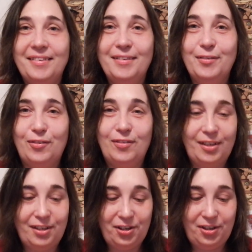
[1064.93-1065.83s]
to
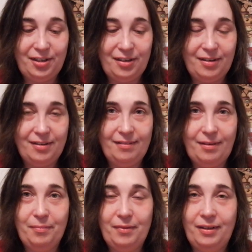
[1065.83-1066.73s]
stitch uh,
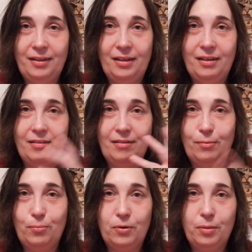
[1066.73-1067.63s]
something that
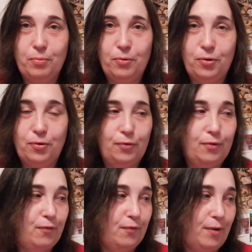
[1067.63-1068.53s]
is
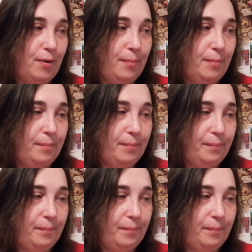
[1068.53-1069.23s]
reproduced from